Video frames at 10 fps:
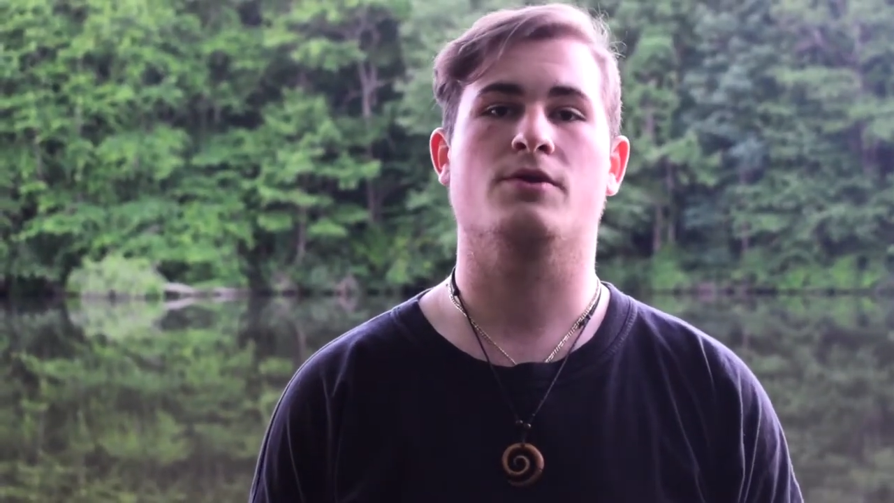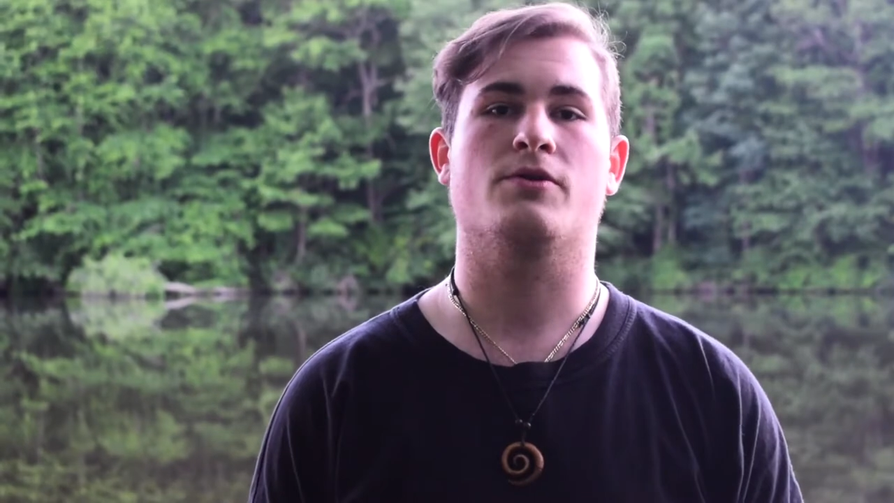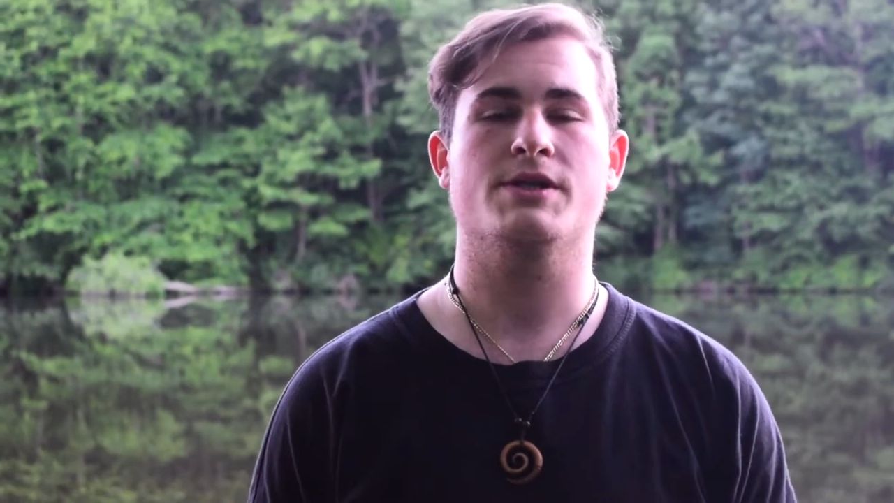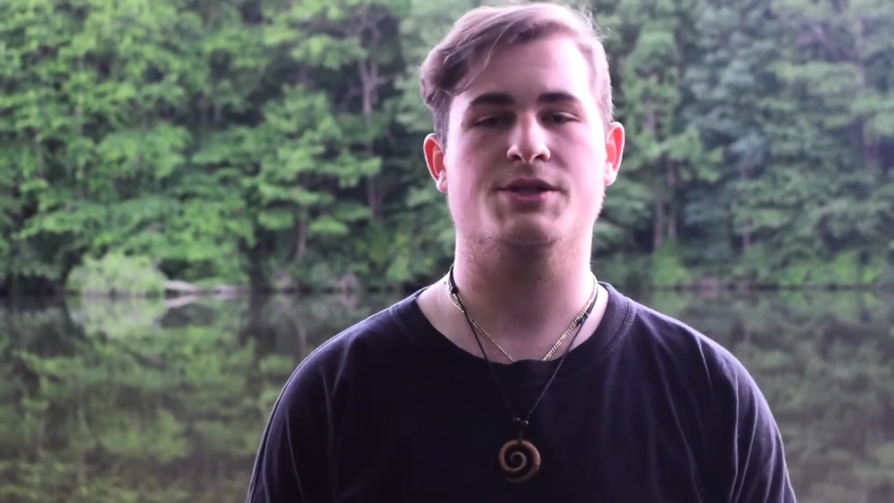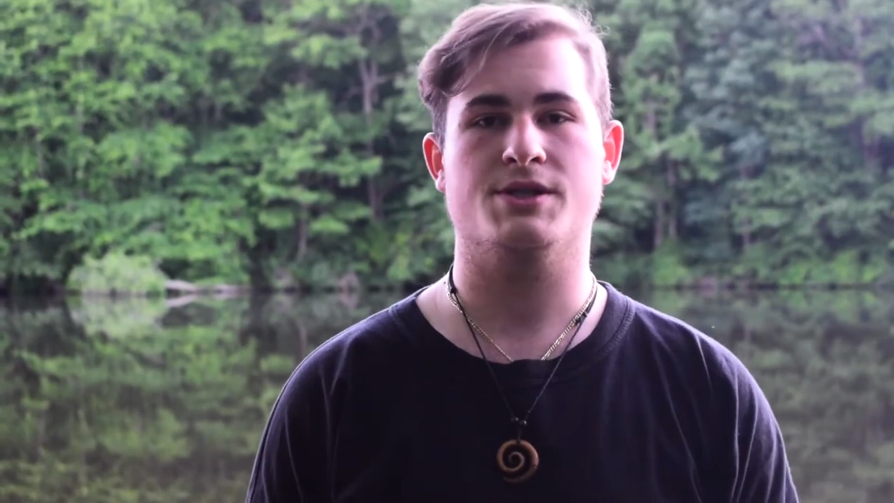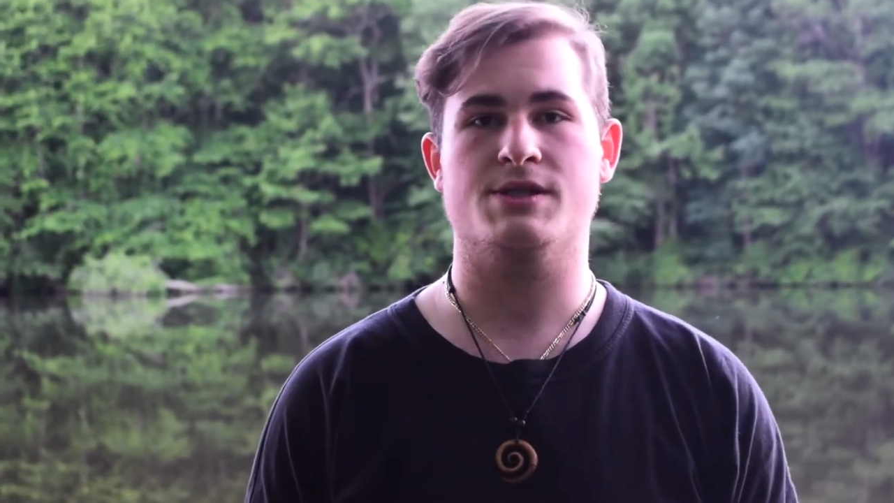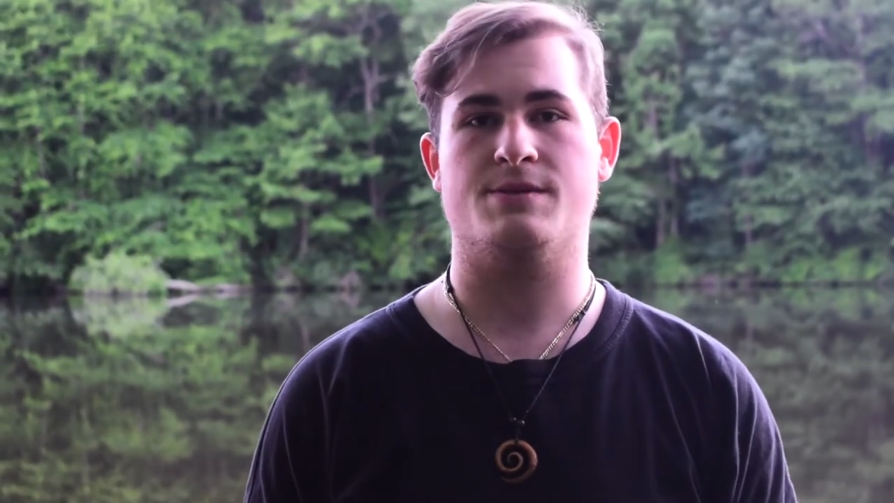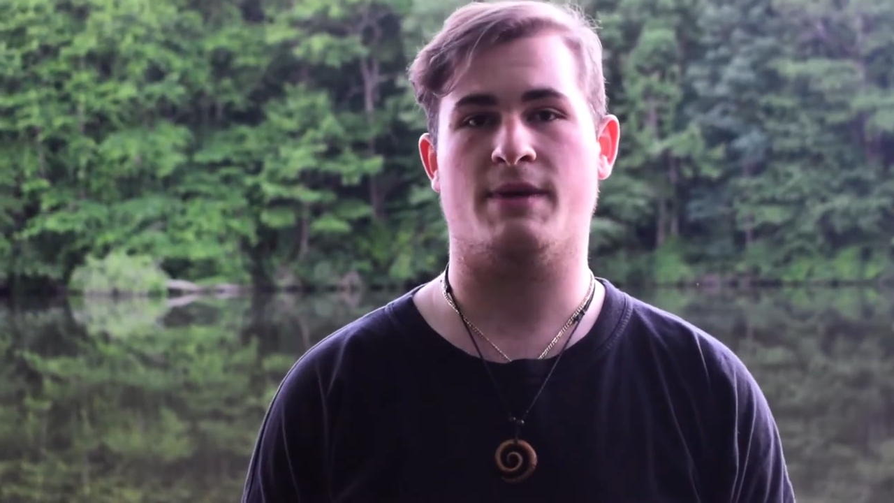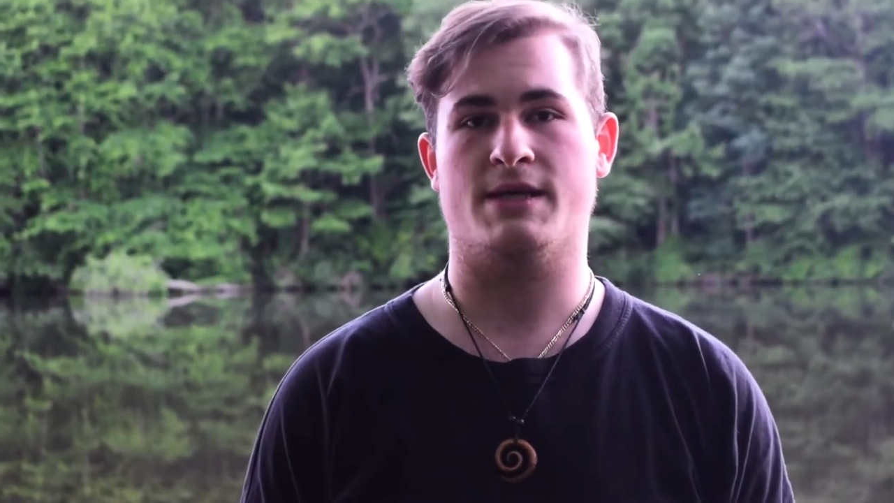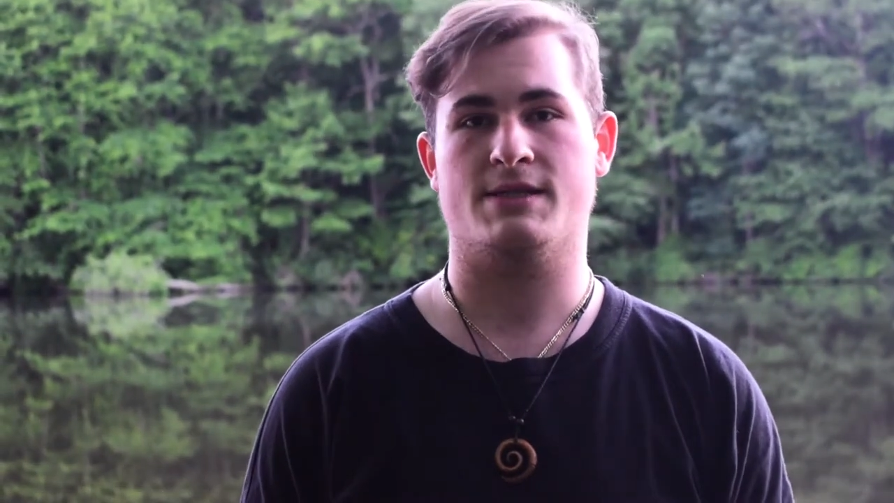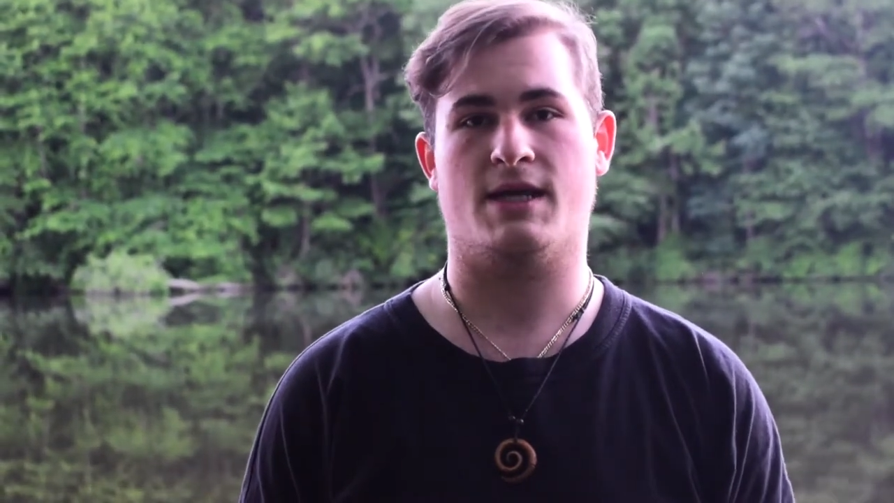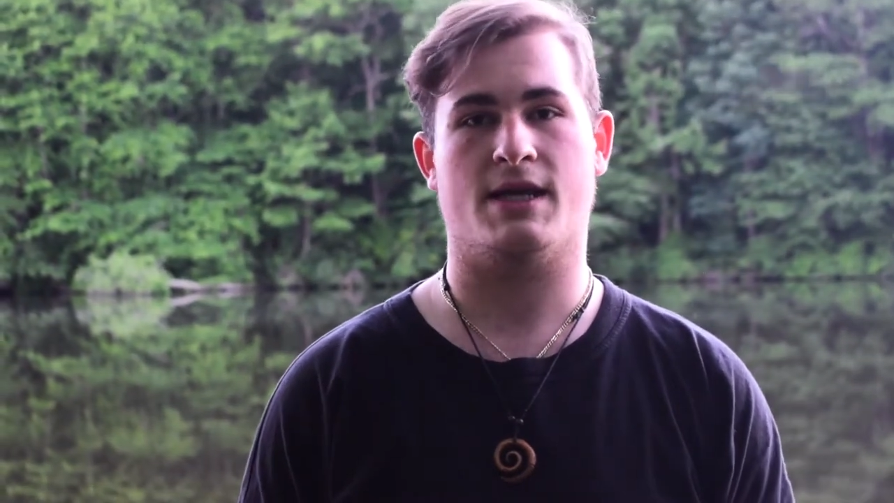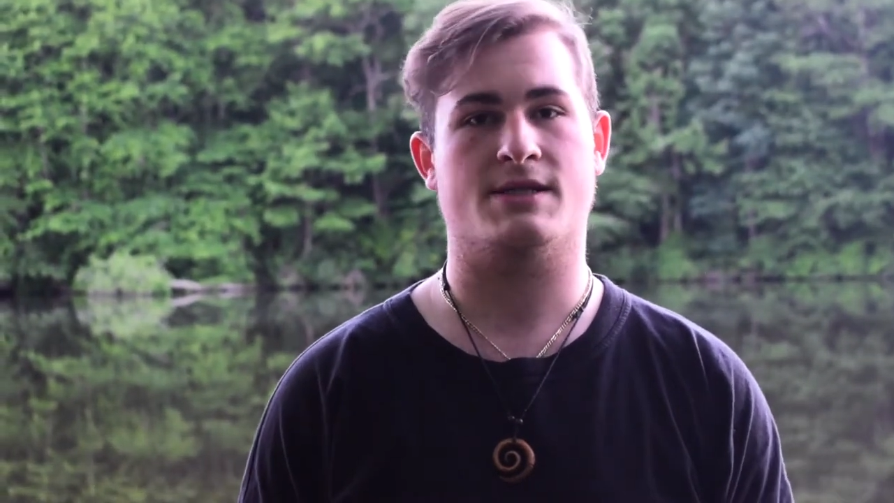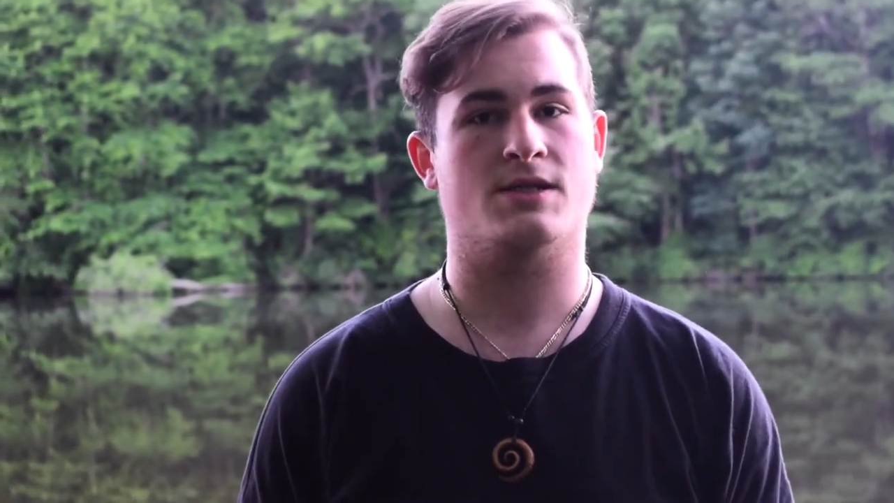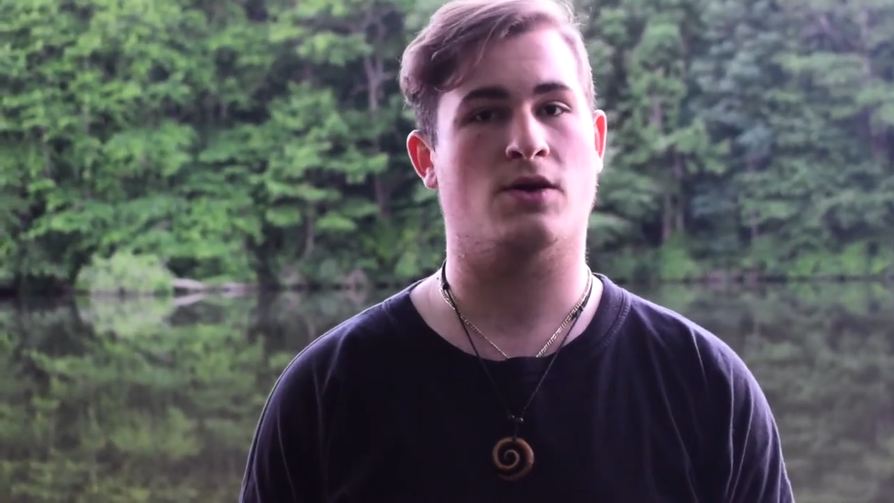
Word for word: Christians may say it's